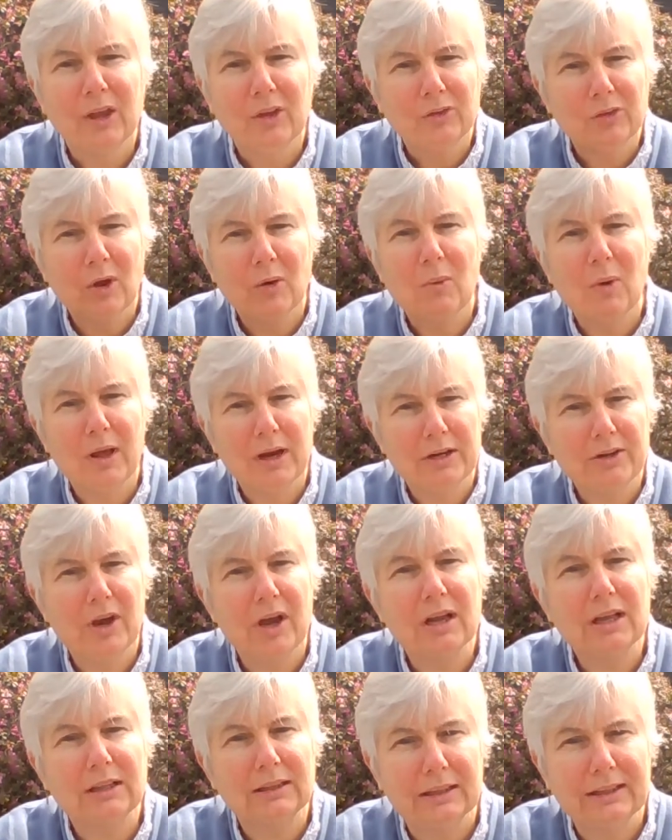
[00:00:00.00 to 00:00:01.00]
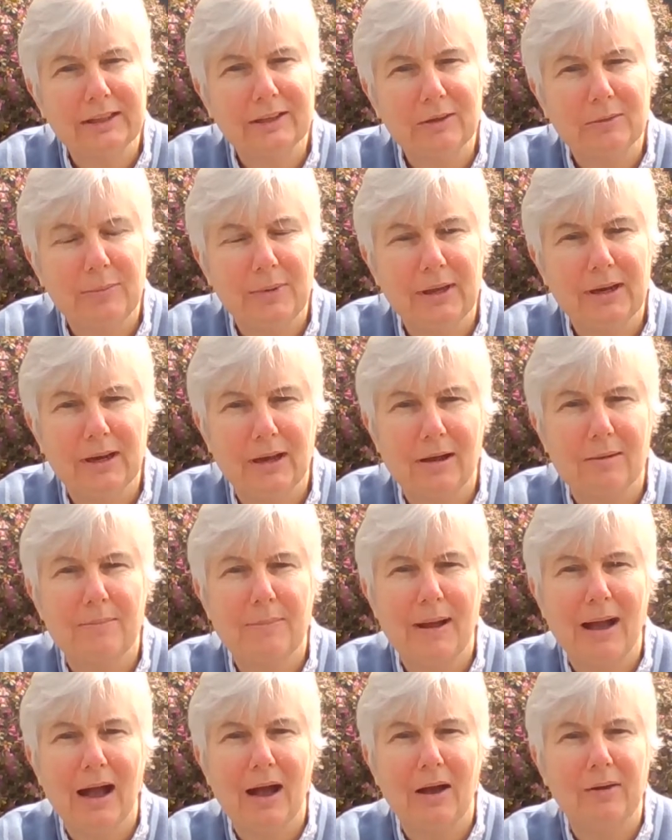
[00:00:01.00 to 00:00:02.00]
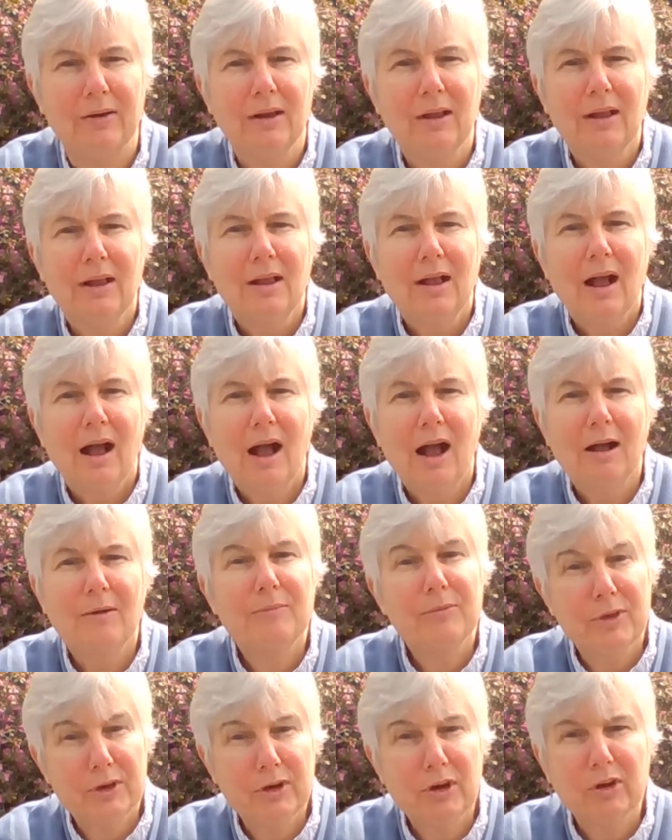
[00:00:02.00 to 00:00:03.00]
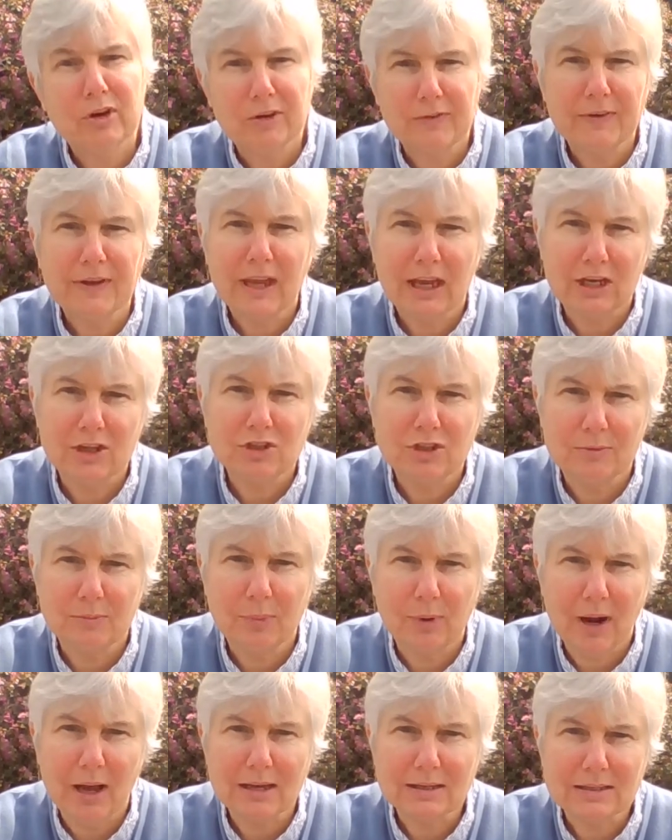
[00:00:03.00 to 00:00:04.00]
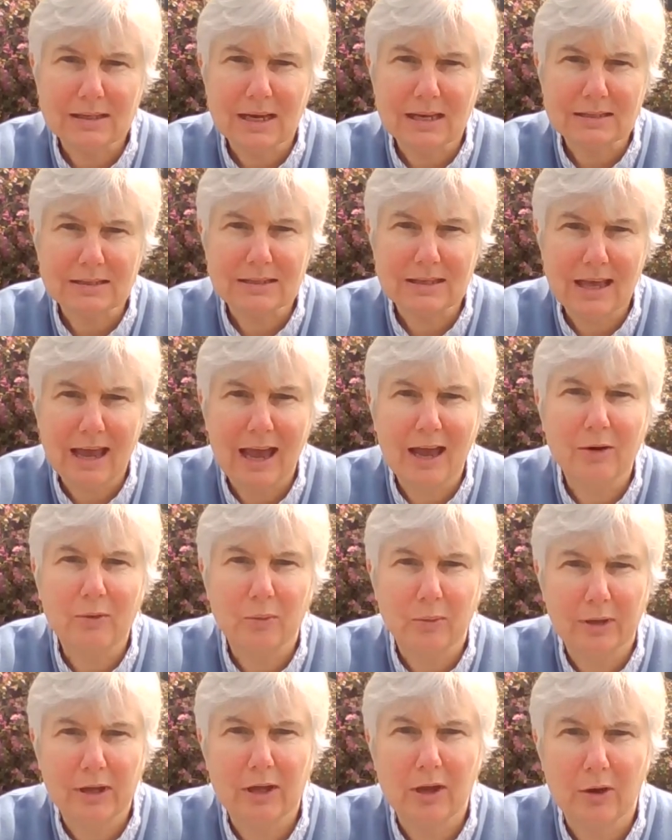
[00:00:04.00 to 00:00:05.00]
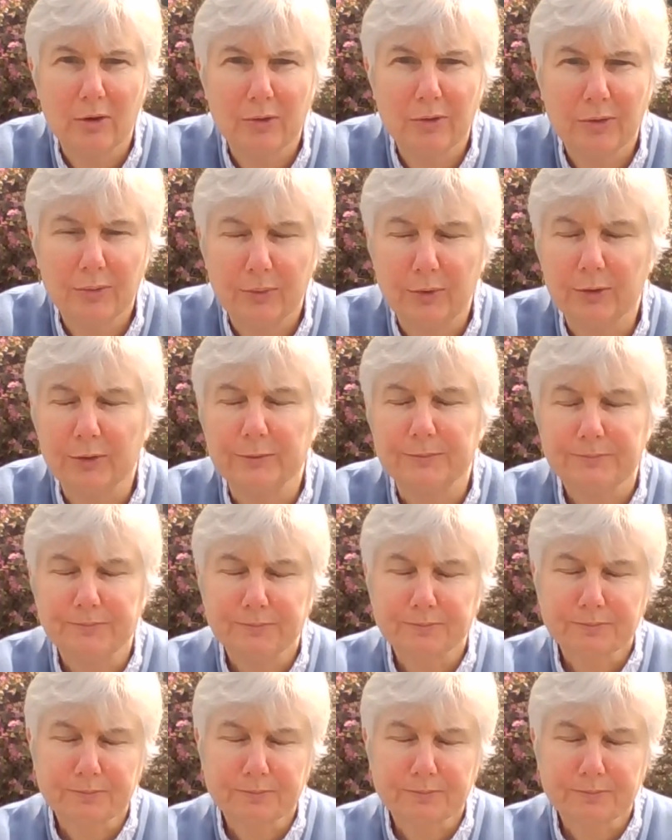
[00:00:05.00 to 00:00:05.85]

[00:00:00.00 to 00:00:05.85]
So I want to talk a little bit about the notification process that we go through.